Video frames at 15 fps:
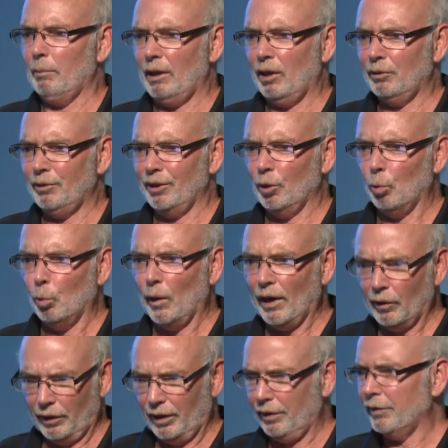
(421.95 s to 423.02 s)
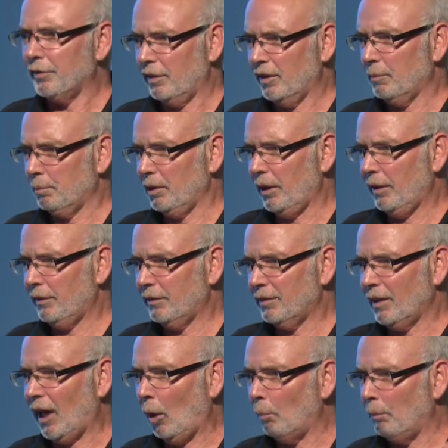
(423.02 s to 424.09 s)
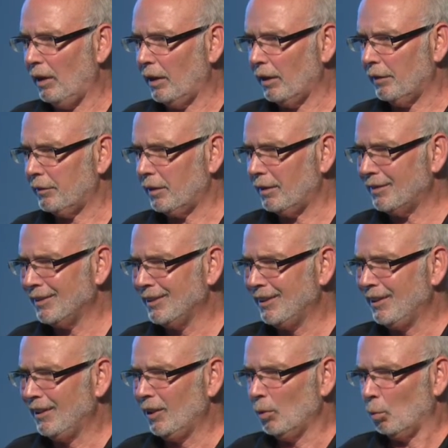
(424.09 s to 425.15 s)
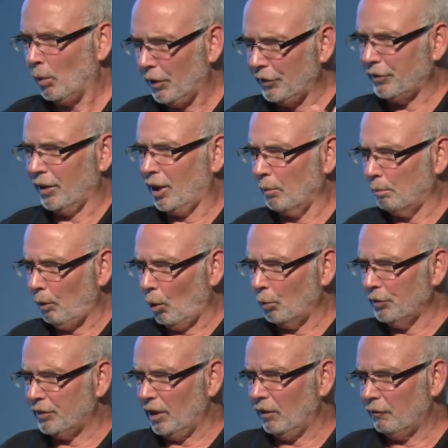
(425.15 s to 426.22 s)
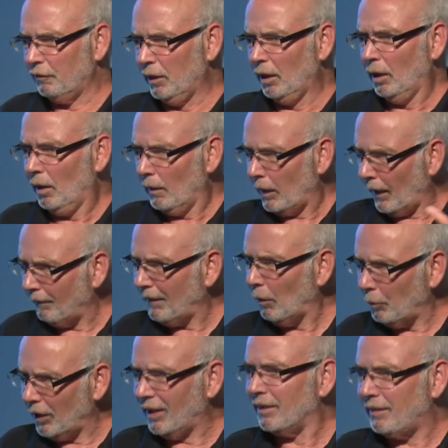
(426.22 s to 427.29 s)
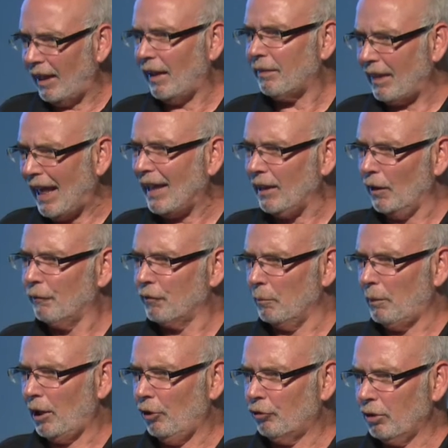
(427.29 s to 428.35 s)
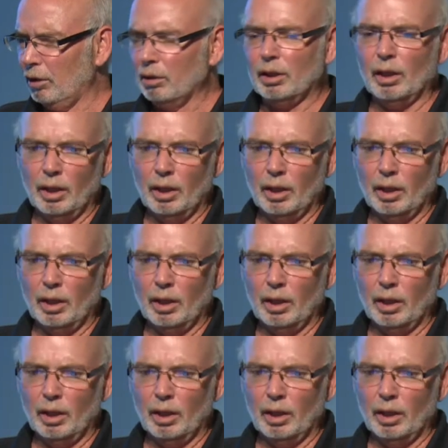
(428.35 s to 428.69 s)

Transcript: about? You know, where is this place? How big is it? What is it composed of? And then we can take that information